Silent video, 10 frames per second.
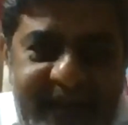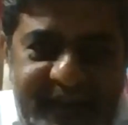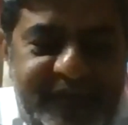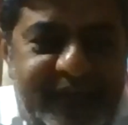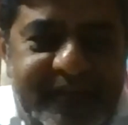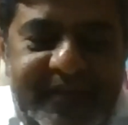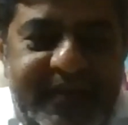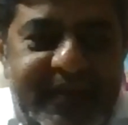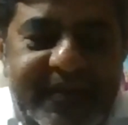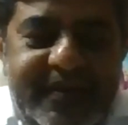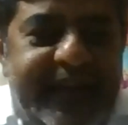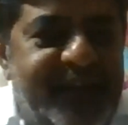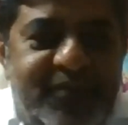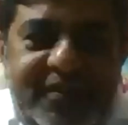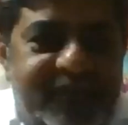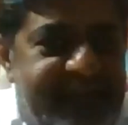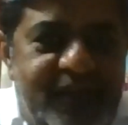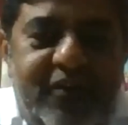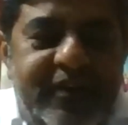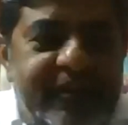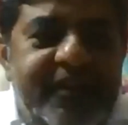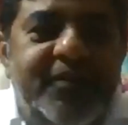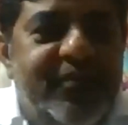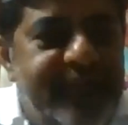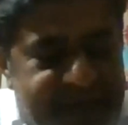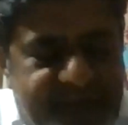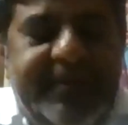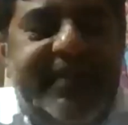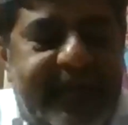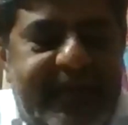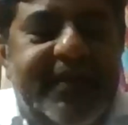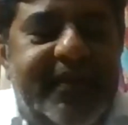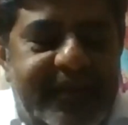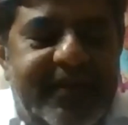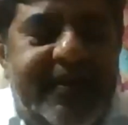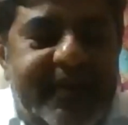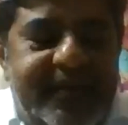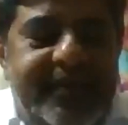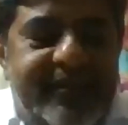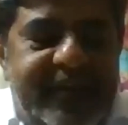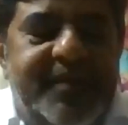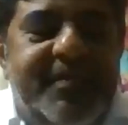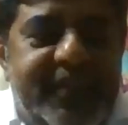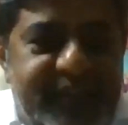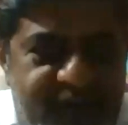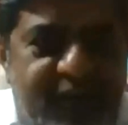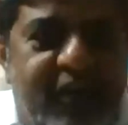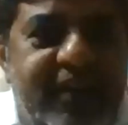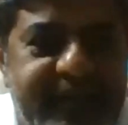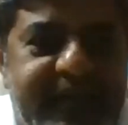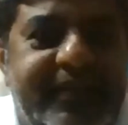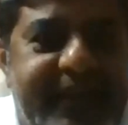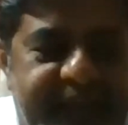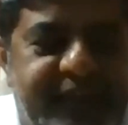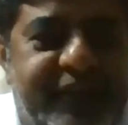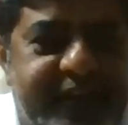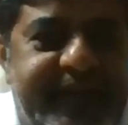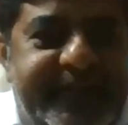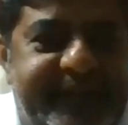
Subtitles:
Thank you for the kind words, which I honestly don't deserve, but I very much acknowledge and thank you for that.